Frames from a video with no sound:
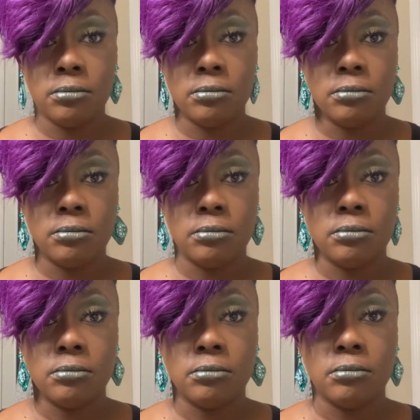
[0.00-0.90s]

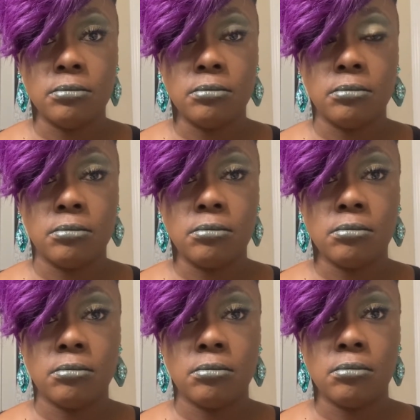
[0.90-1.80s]

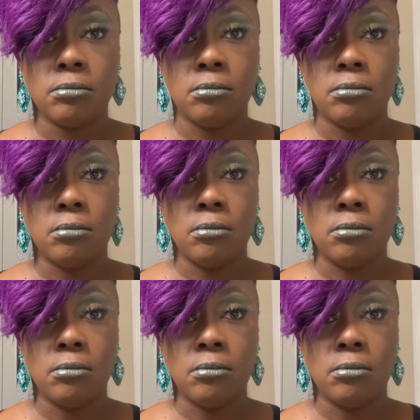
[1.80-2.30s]
(silence)